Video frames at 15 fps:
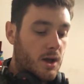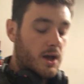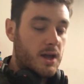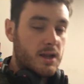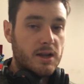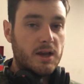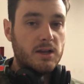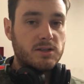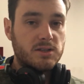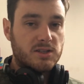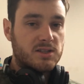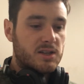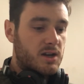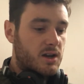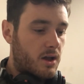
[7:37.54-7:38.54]
And yeah,
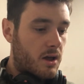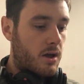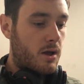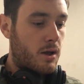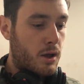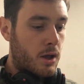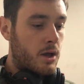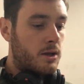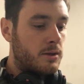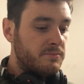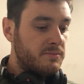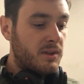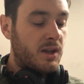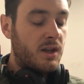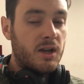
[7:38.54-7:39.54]
just
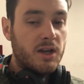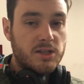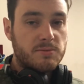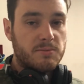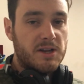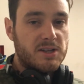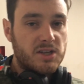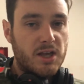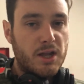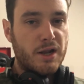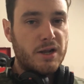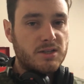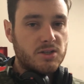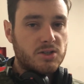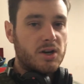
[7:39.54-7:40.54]
smash that out
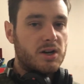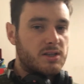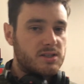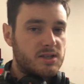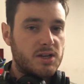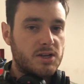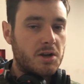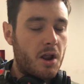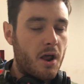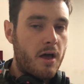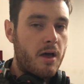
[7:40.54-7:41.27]
as a training session.